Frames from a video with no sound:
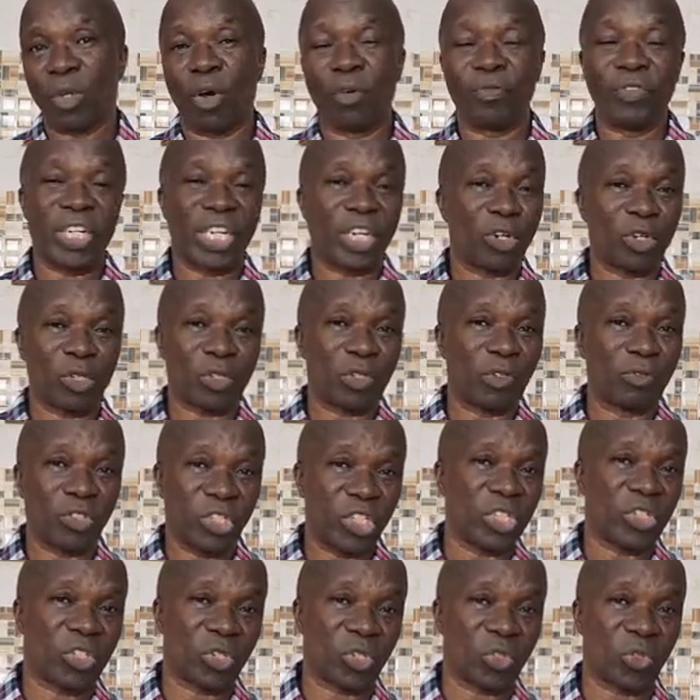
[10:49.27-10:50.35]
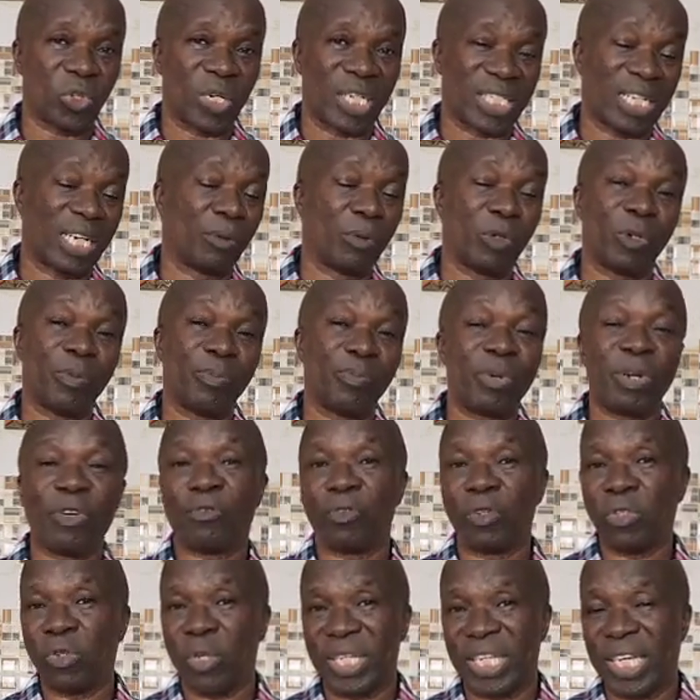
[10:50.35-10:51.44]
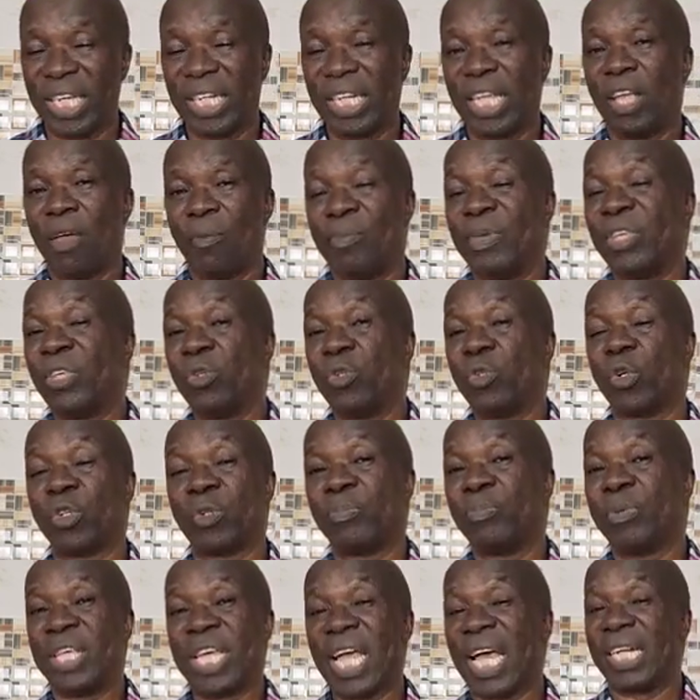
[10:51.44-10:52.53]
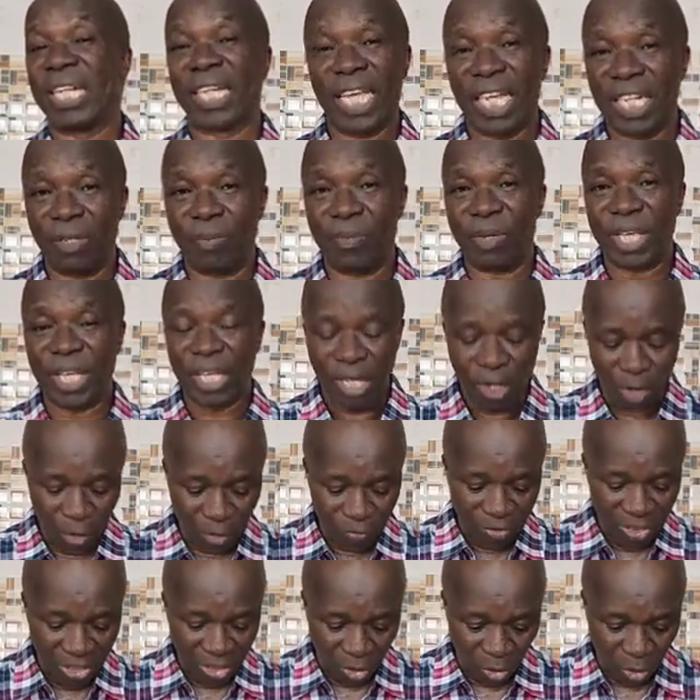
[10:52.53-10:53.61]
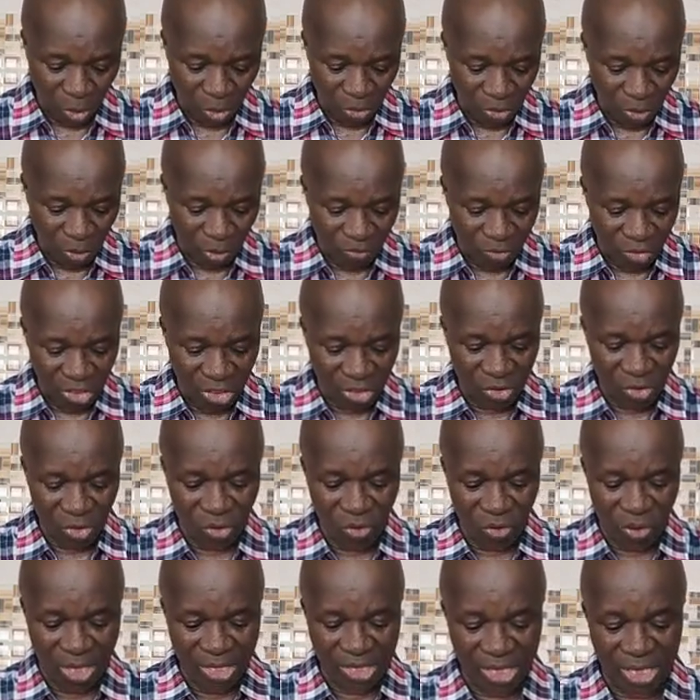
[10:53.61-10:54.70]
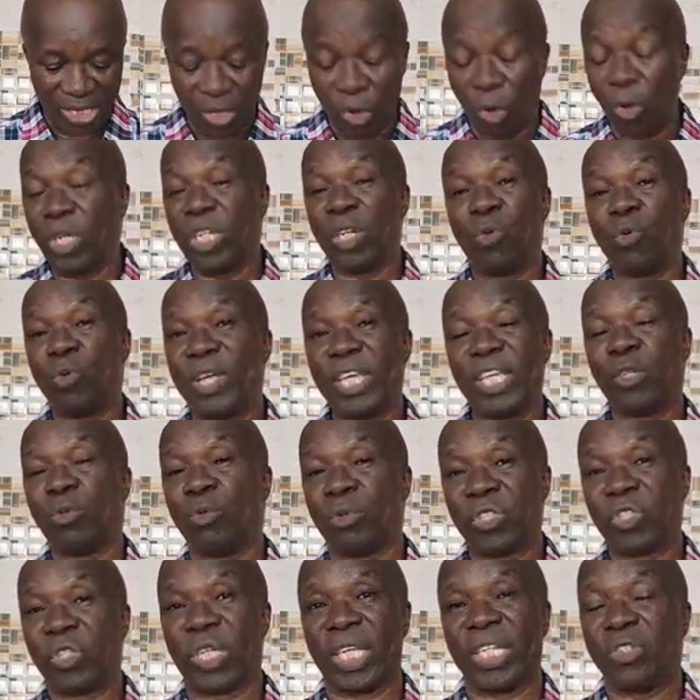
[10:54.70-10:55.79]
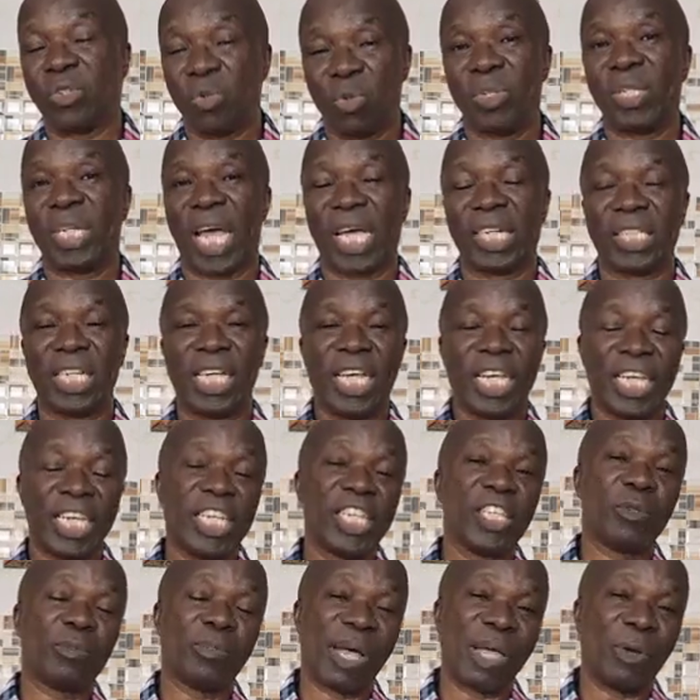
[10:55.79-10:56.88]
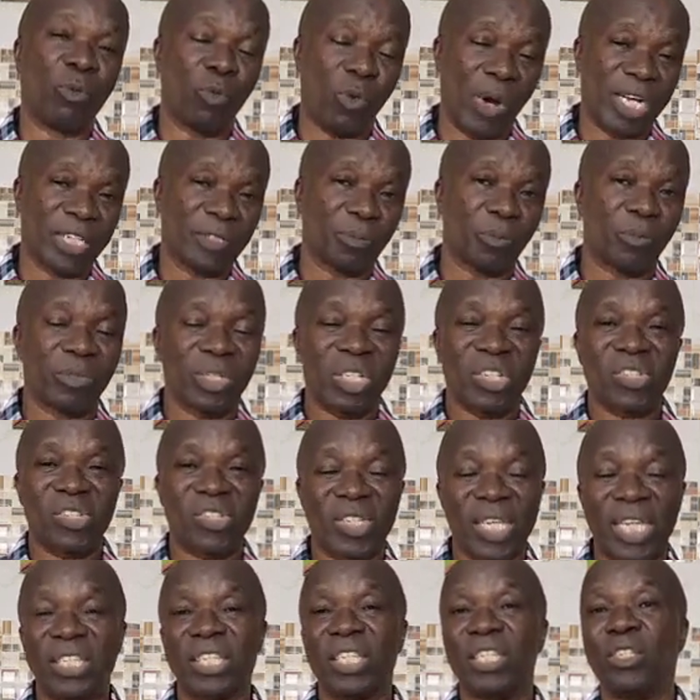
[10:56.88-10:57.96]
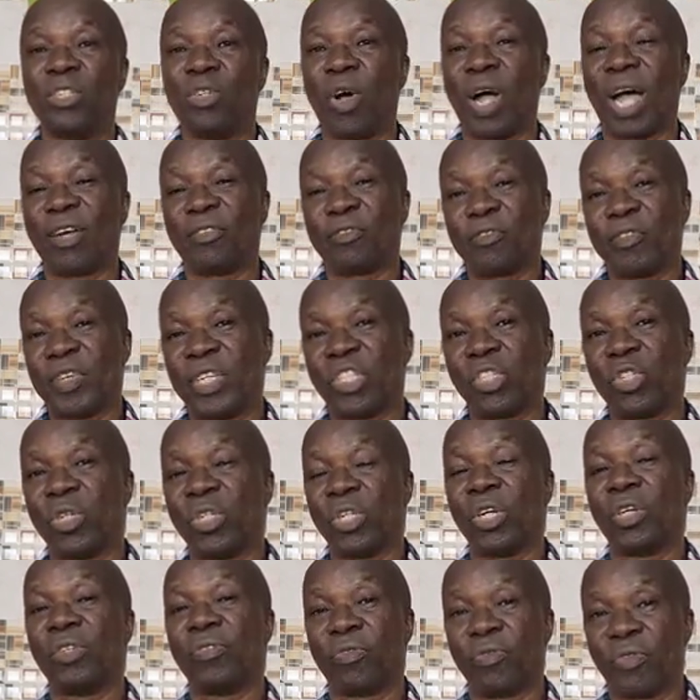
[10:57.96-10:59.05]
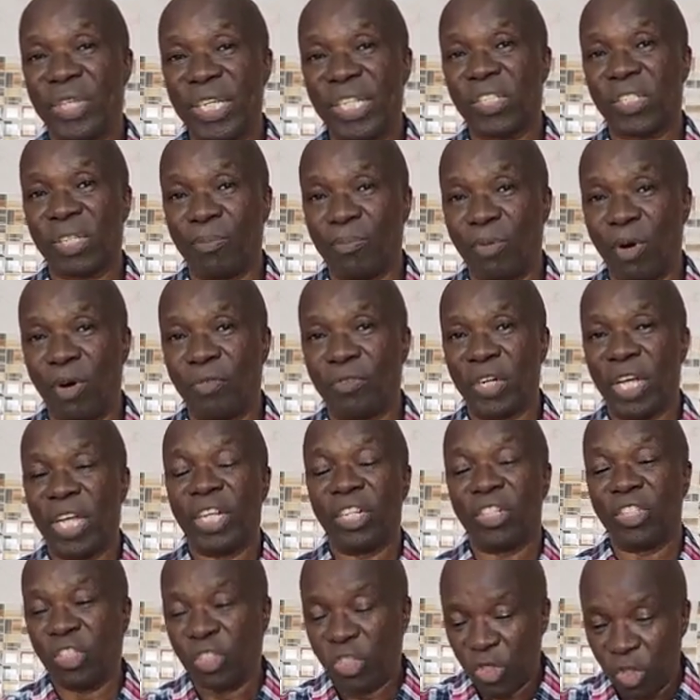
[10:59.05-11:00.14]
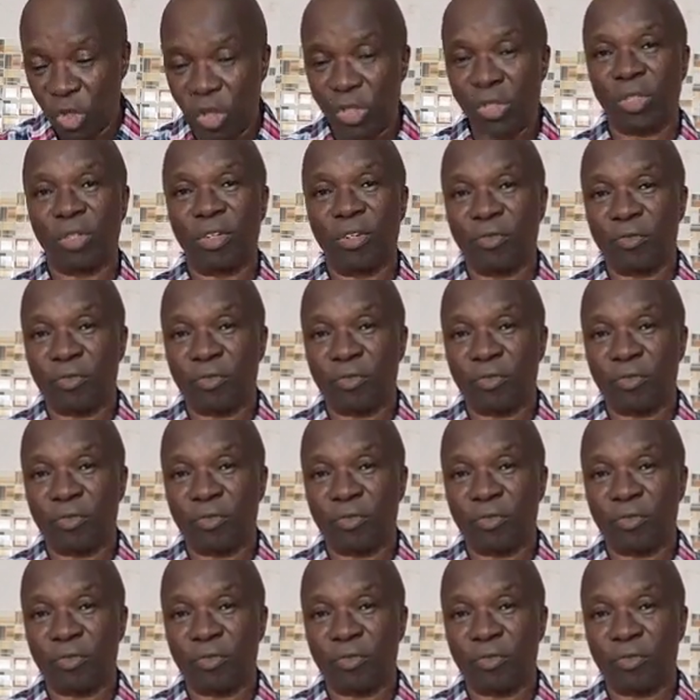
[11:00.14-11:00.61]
of the cross of Jesus Christ. And I want to pray for you again. May you not be an enemy of the cross of Jesus Christ. And the only way in which you can do that is by, one, setting your affection on things above, not